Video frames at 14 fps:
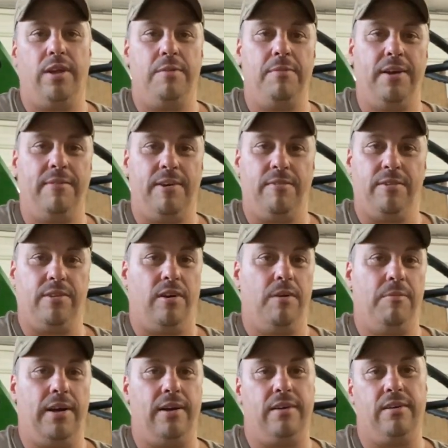They may have never thought
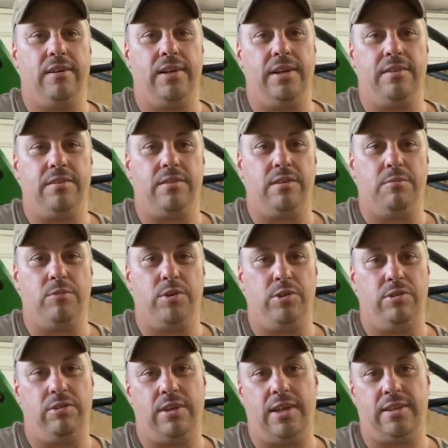about letting someone
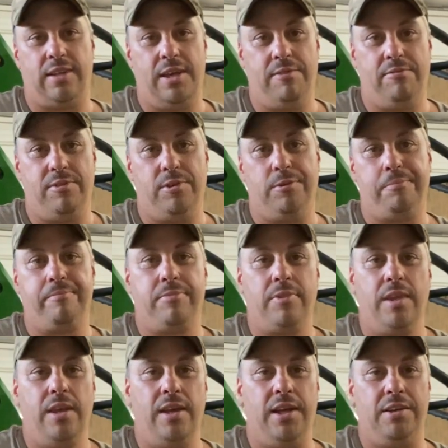use it as a hay field.
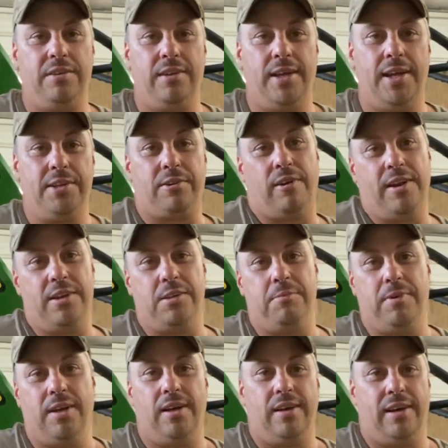And you say, that's crazy,
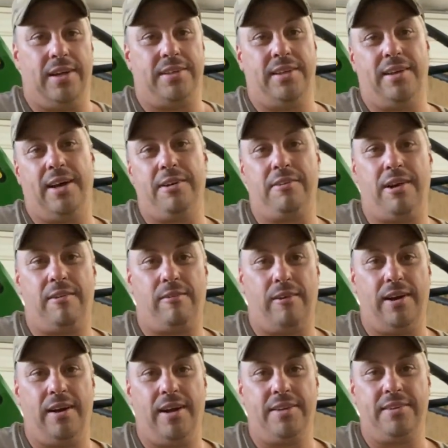but I tell you, I drive
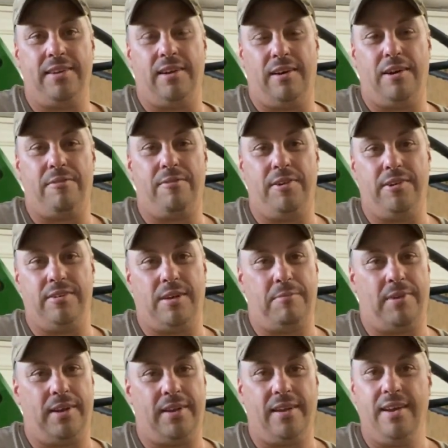around, I see a lot of fields. I'm
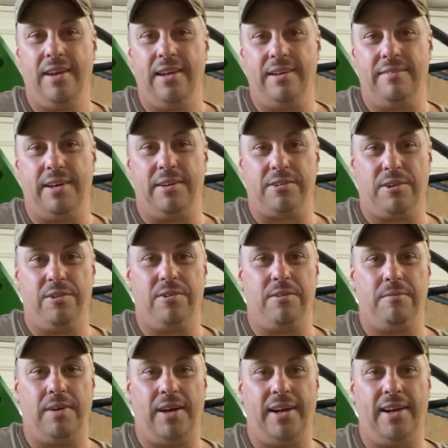like, if that was closer to
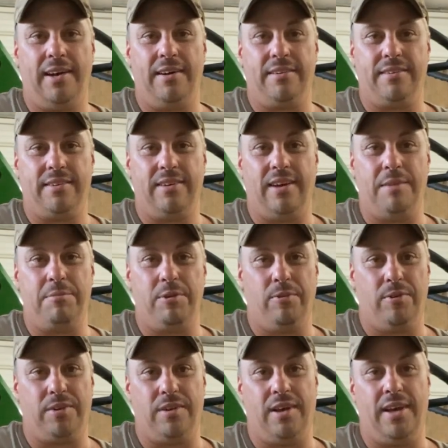my house, I'd be
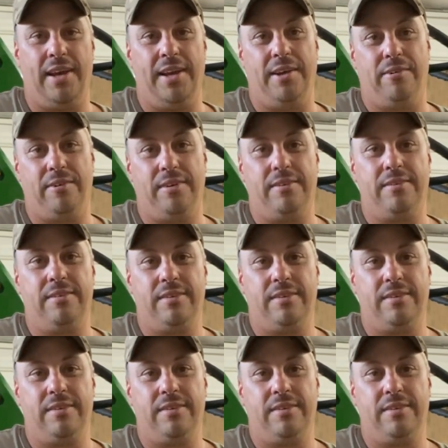wanting to cut hay on it.